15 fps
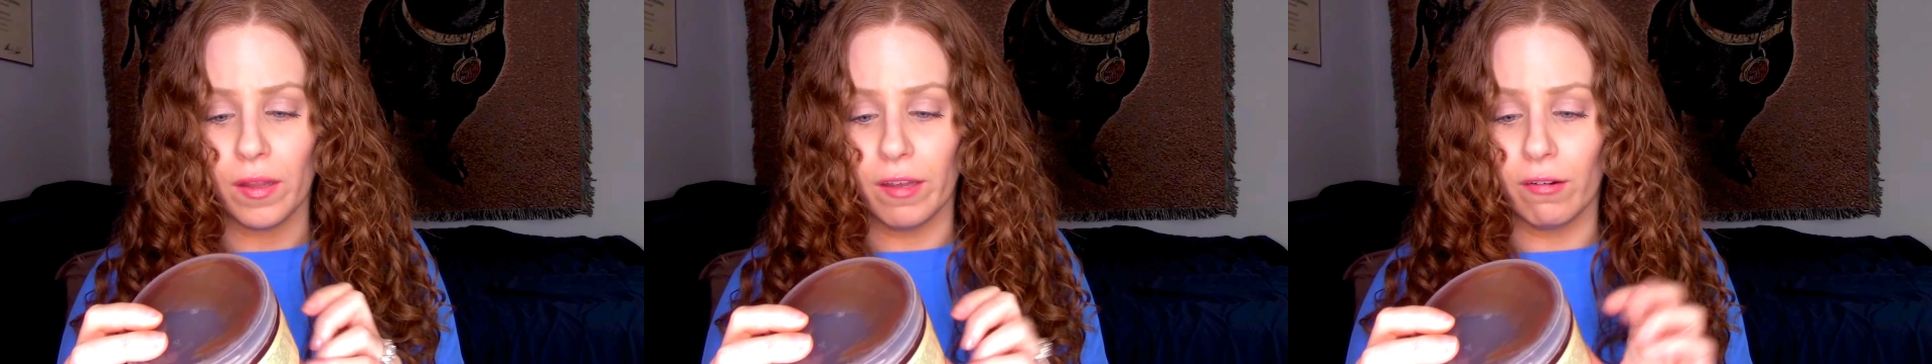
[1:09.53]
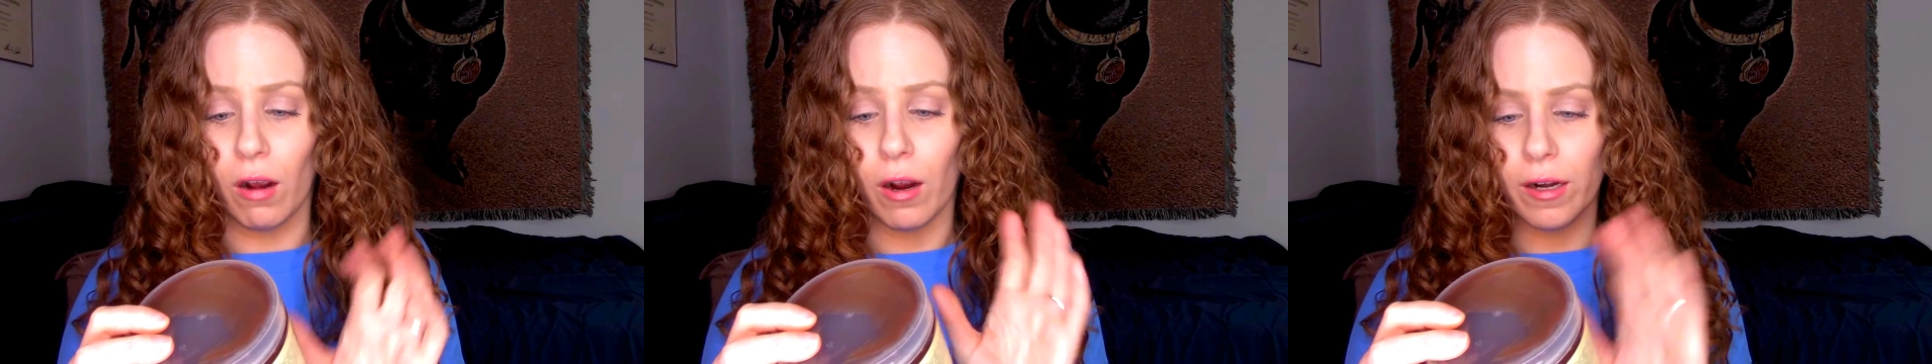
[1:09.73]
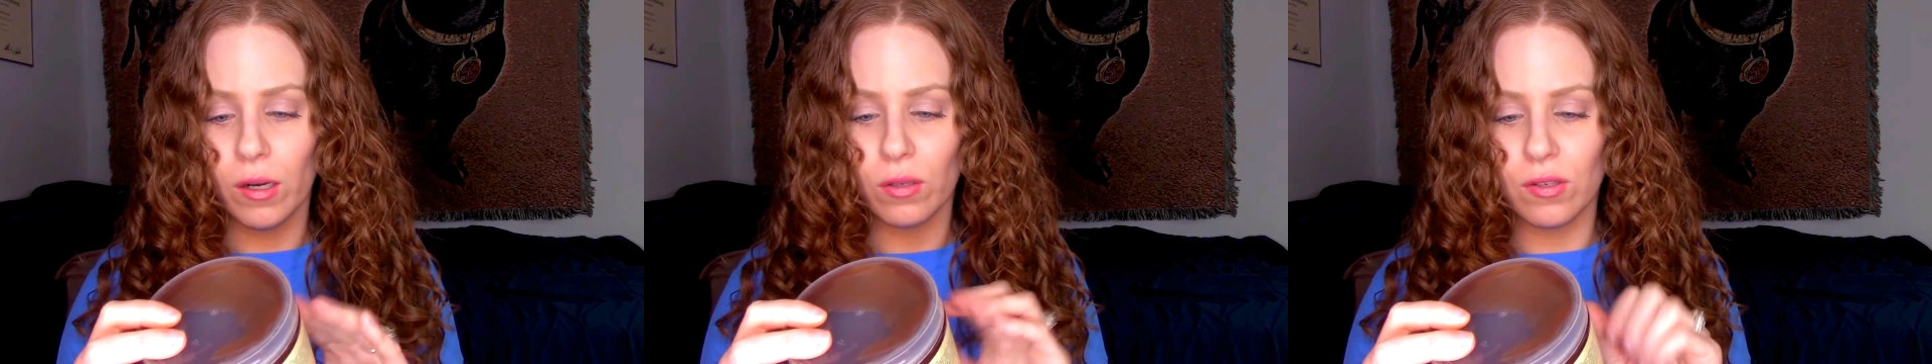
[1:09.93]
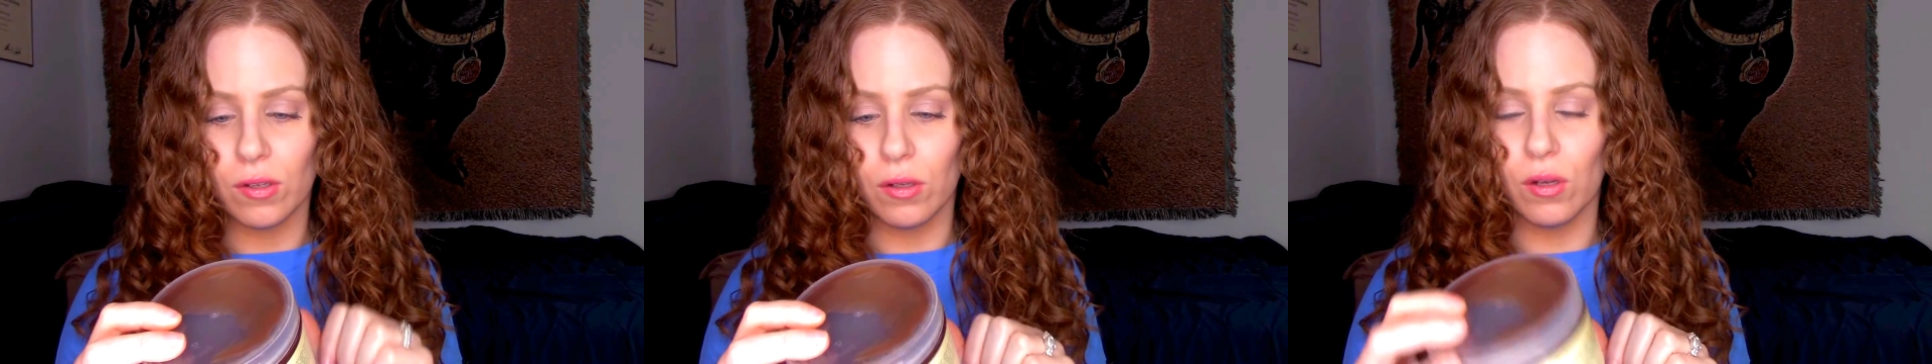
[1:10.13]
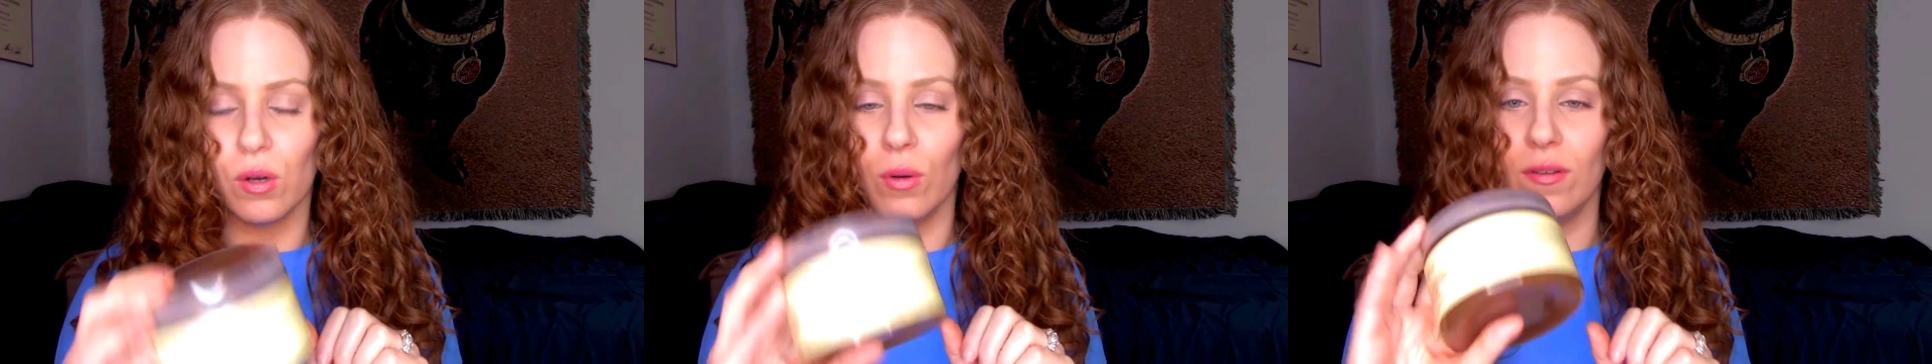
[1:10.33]
There are no
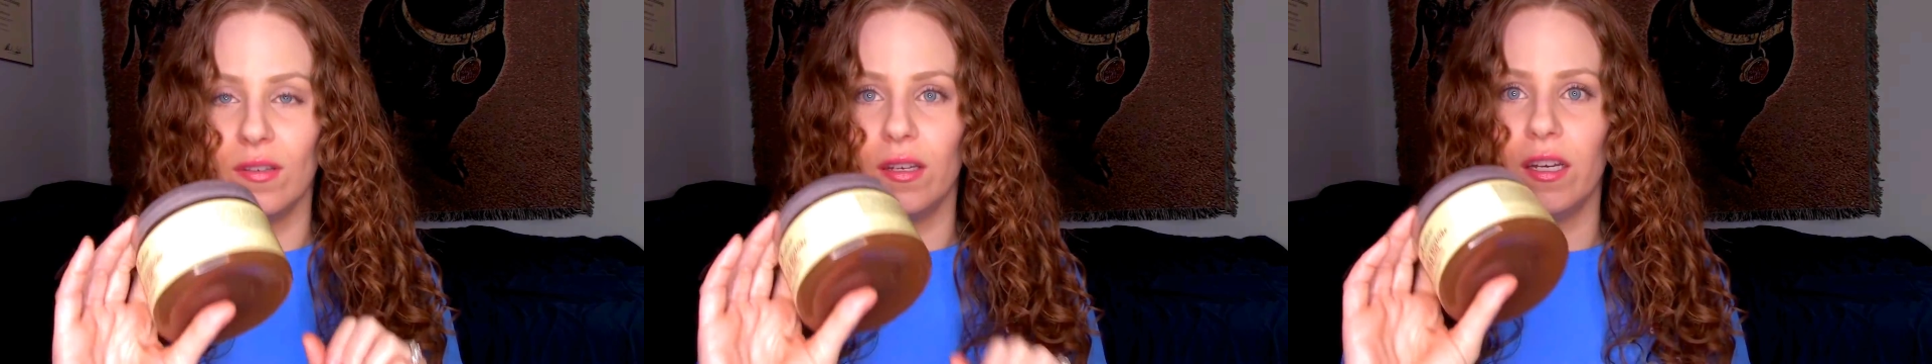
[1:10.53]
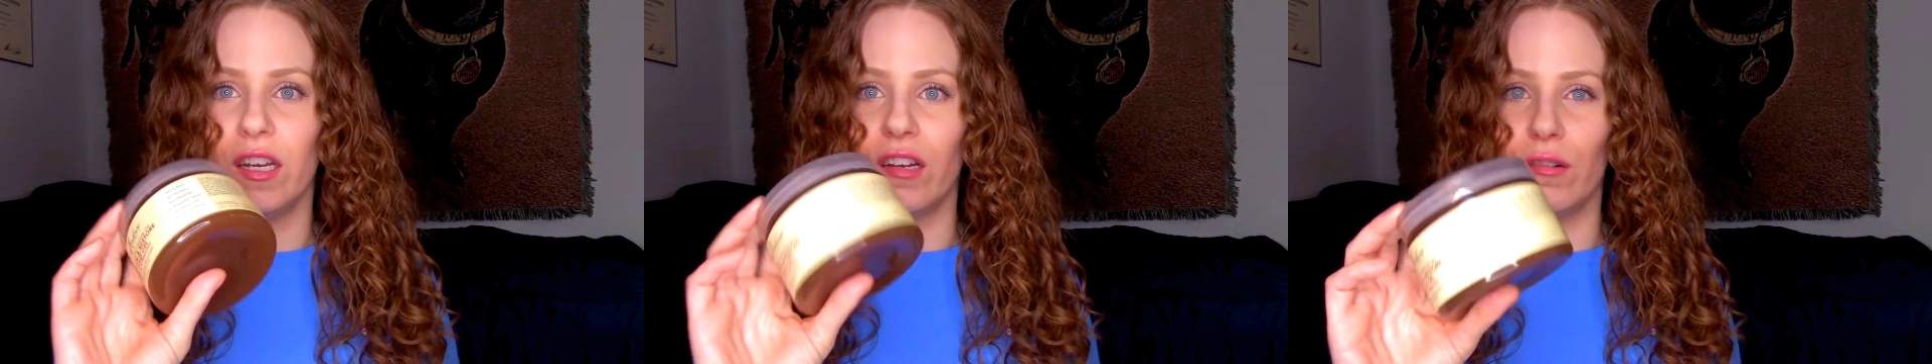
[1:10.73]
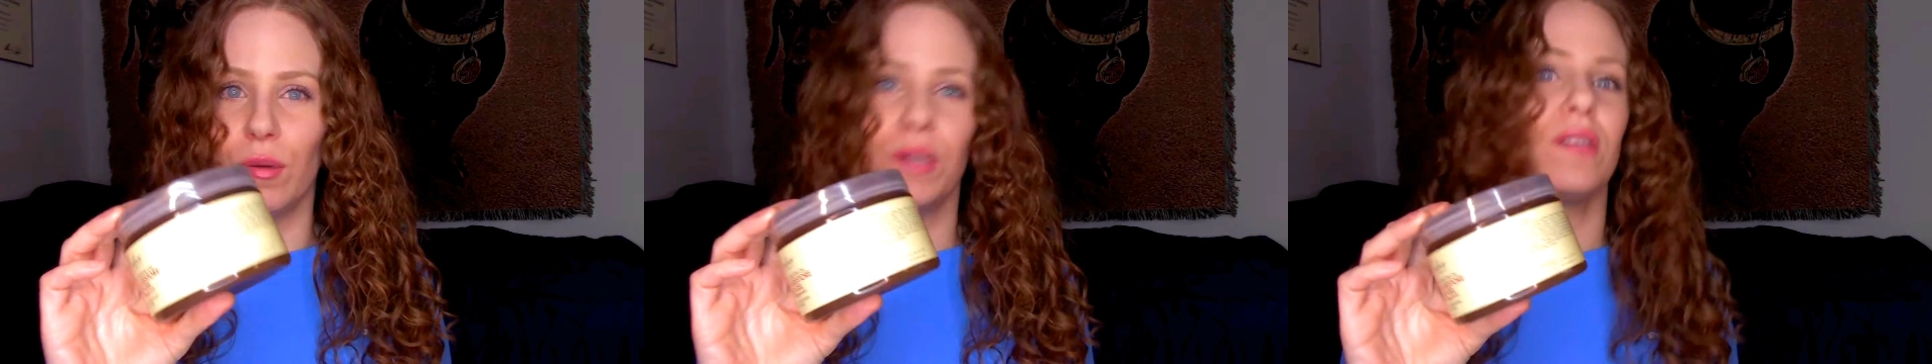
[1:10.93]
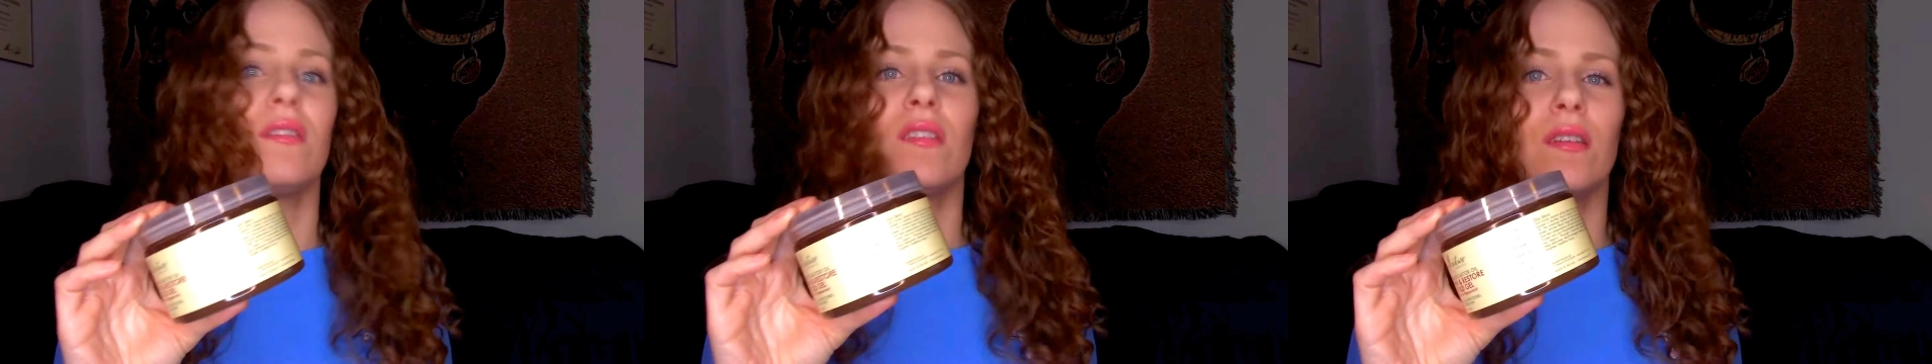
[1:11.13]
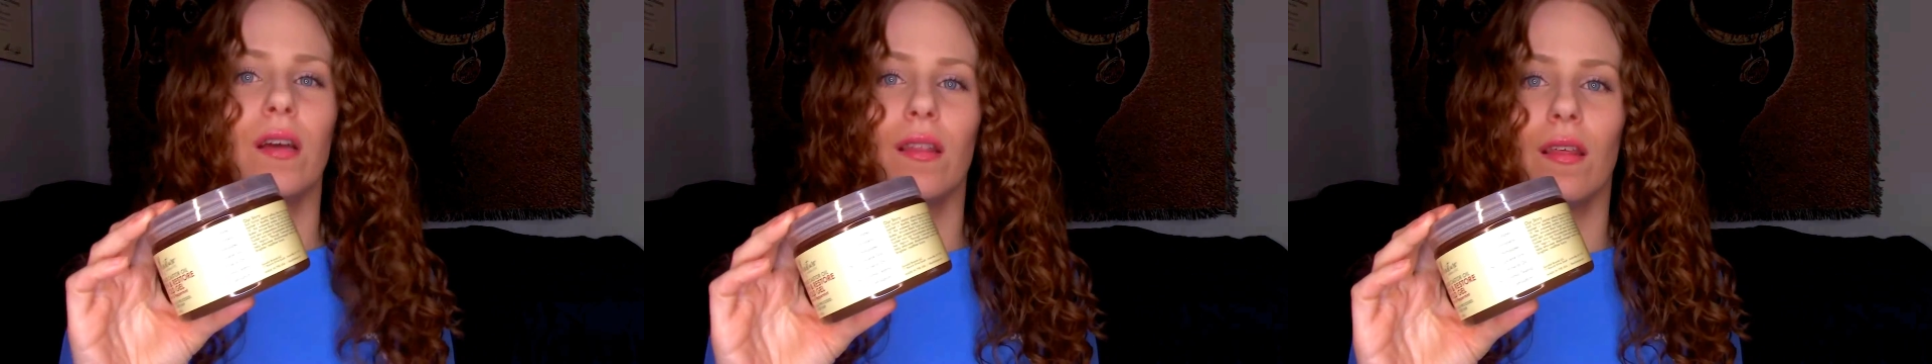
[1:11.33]
silicones in here, which is
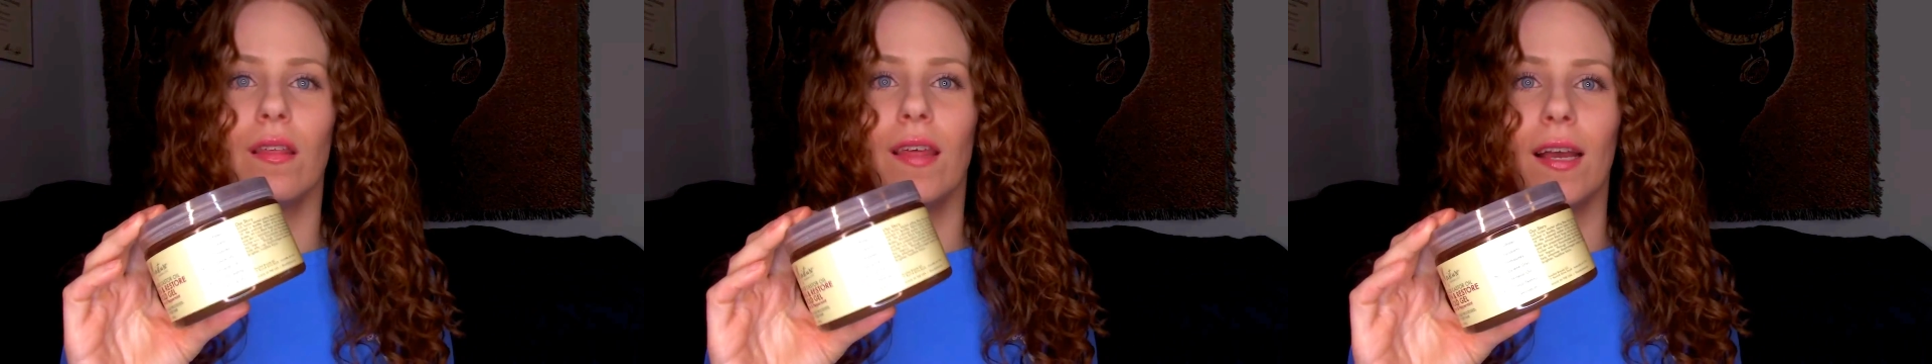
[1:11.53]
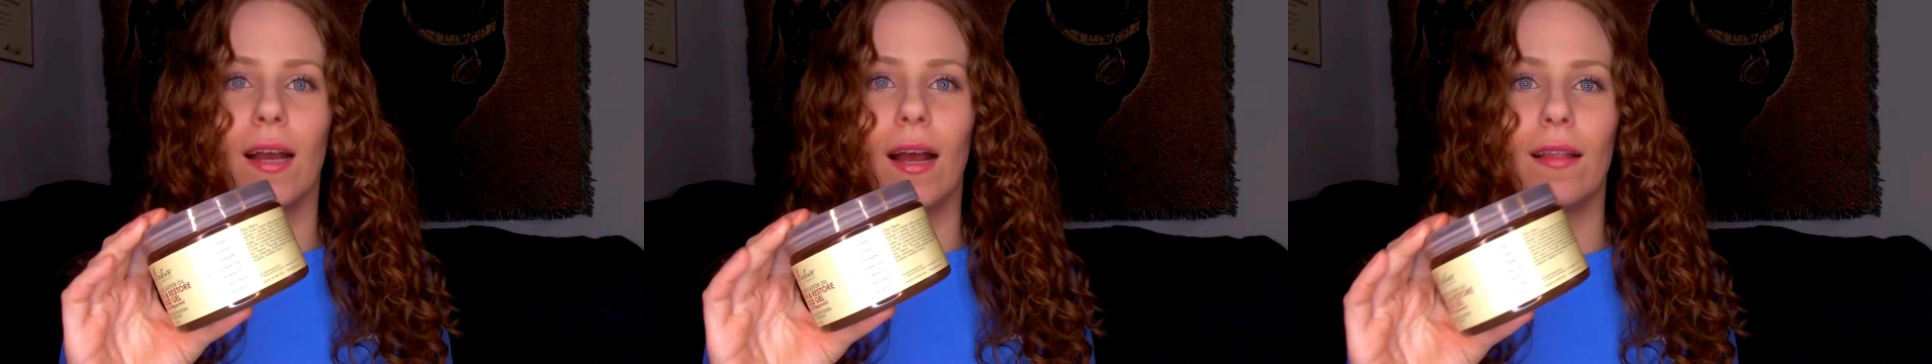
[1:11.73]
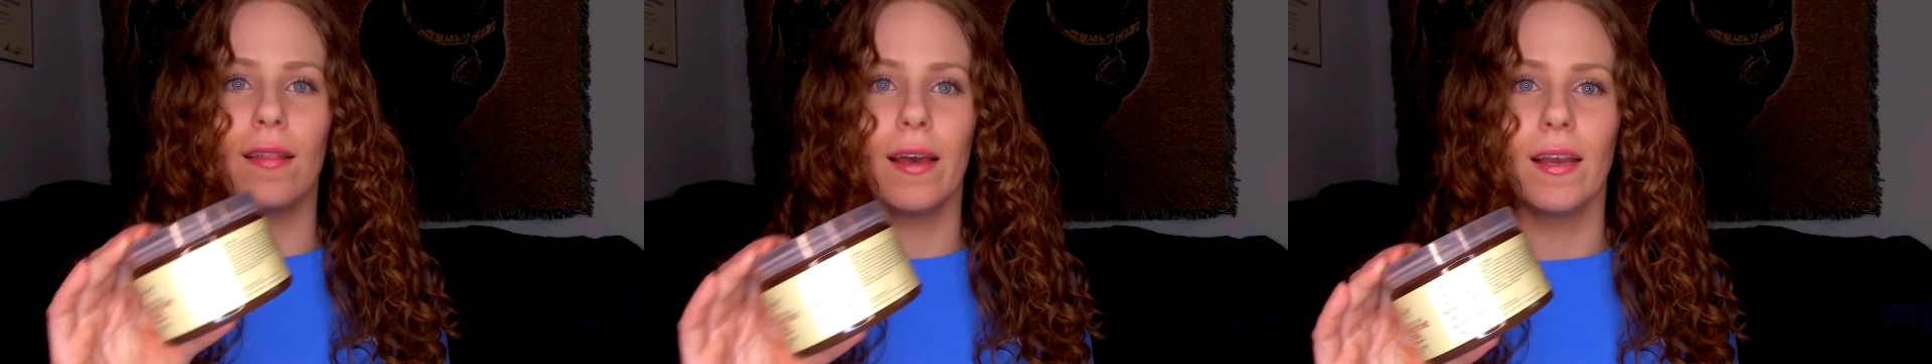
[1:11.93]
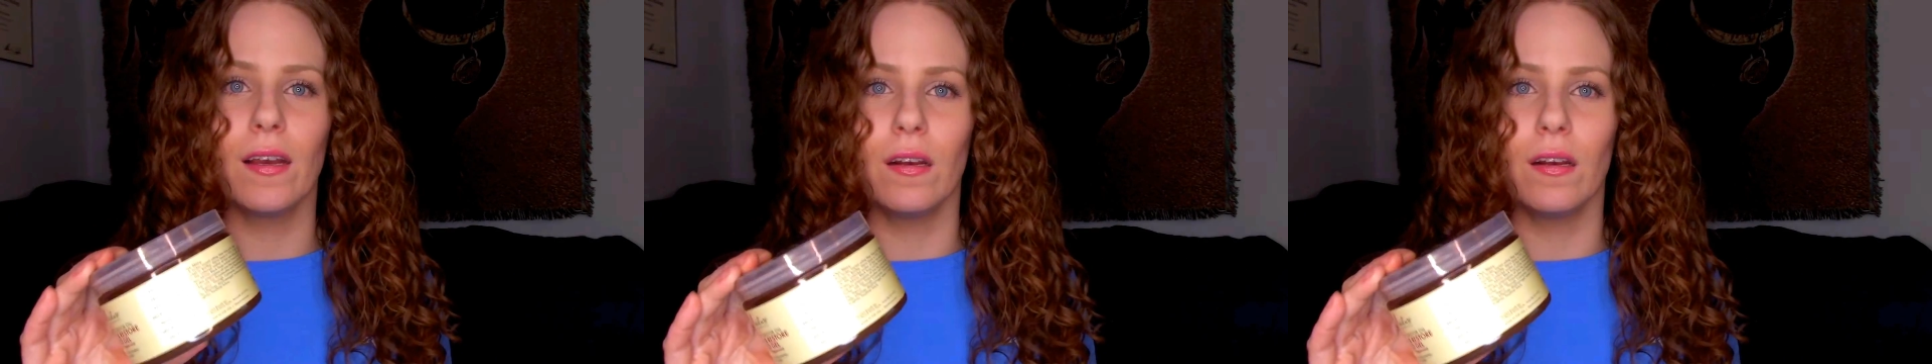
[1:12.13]
another thing I like,